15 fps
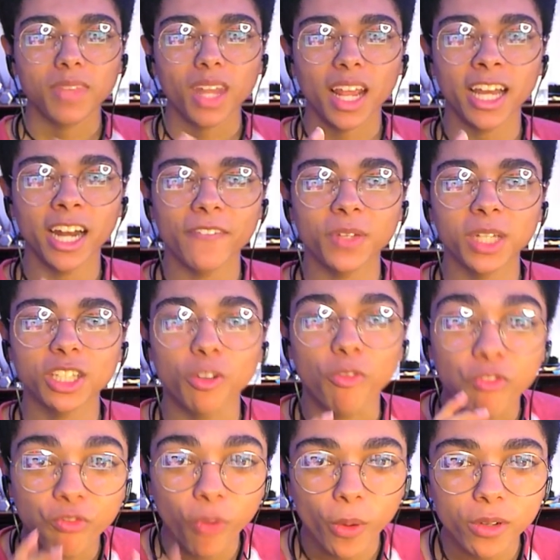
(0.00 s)
and I feel like the
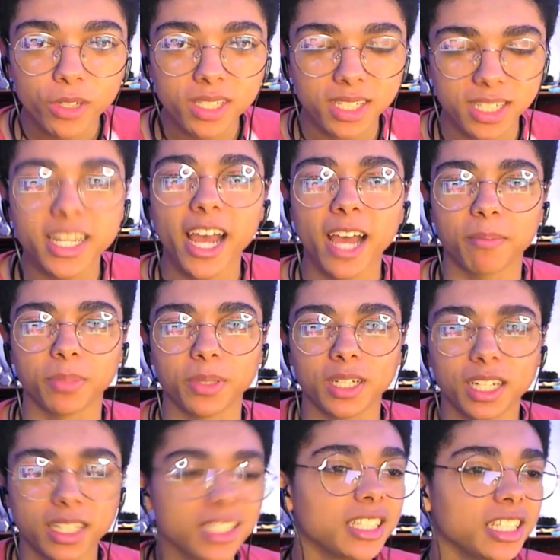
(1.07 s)
first step
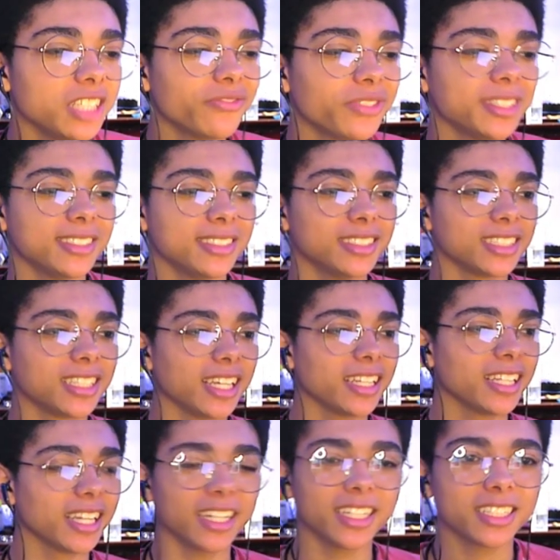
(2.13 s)
to even get,
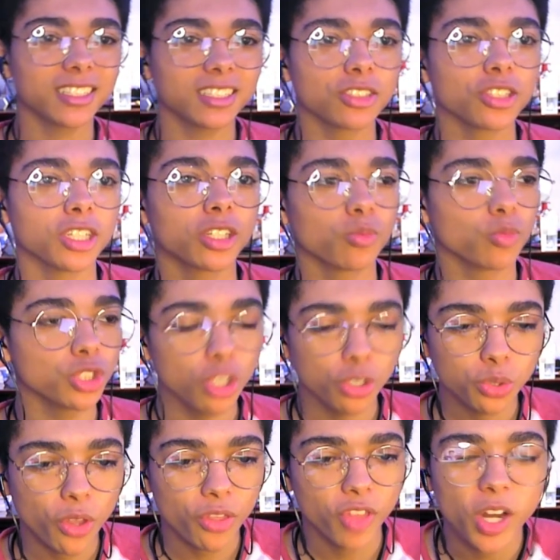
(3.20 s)
like it's like when you go to a
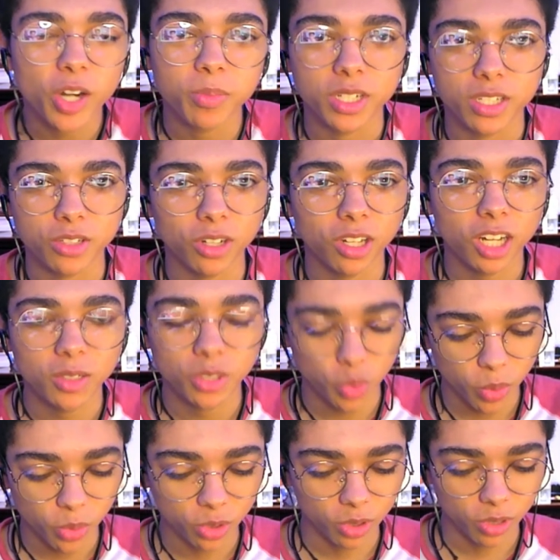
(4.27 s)
therapist, a lot of these
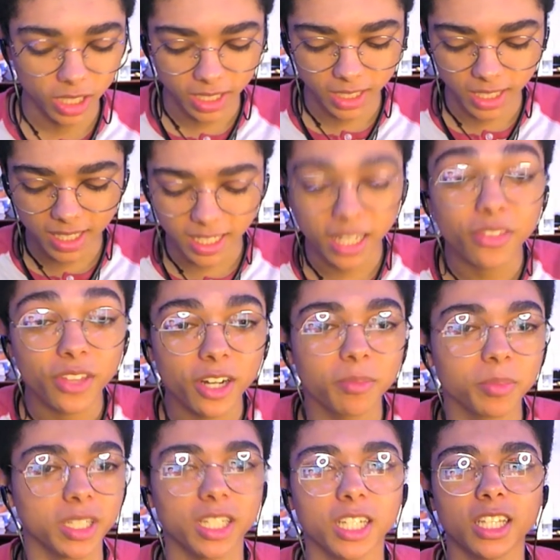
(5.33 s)
people, like, it's like
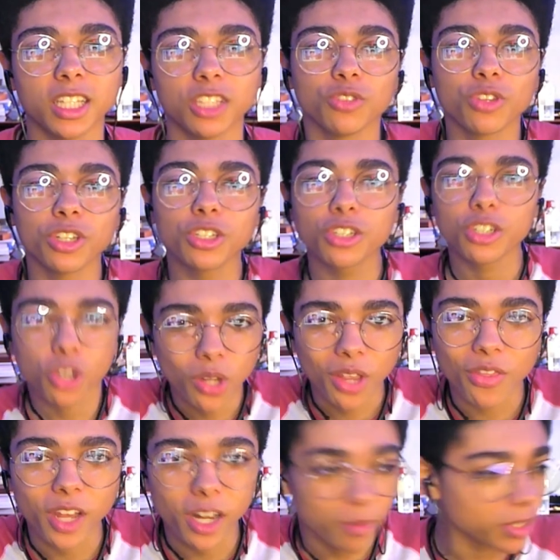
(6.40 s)
therapy. You think you're gonna go to
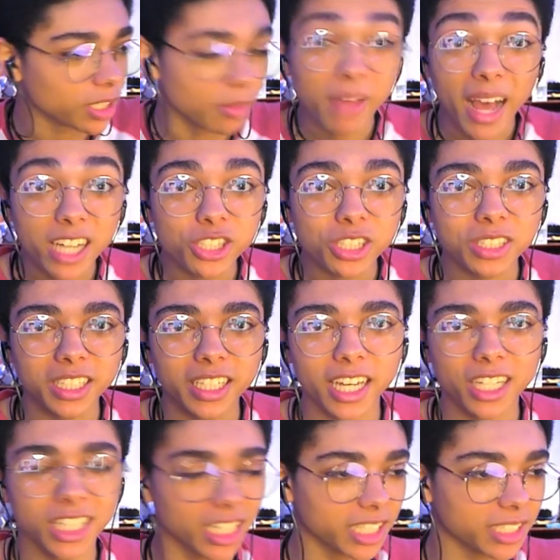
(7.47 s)
therapy and magically get
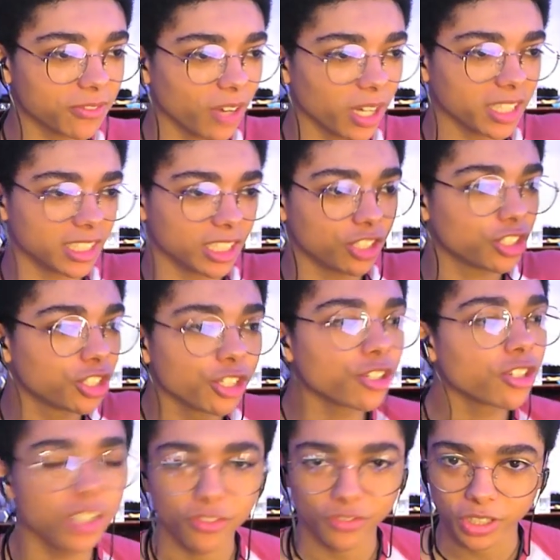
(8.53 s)
like fucking cured
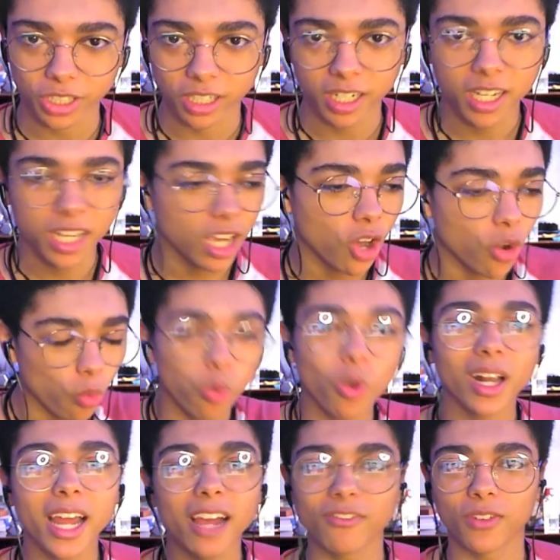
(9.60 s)
of your
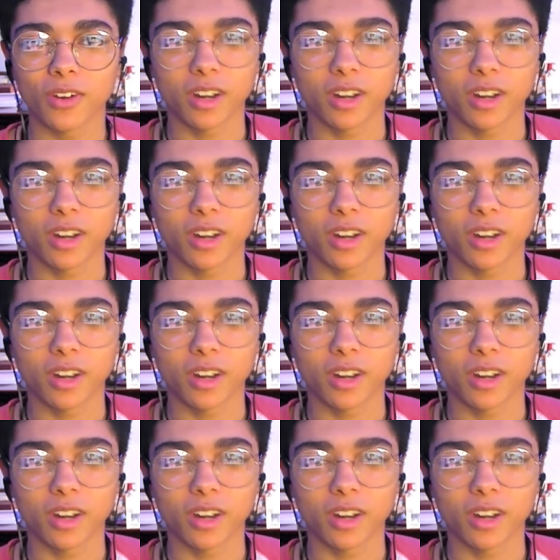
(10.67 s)
whatever,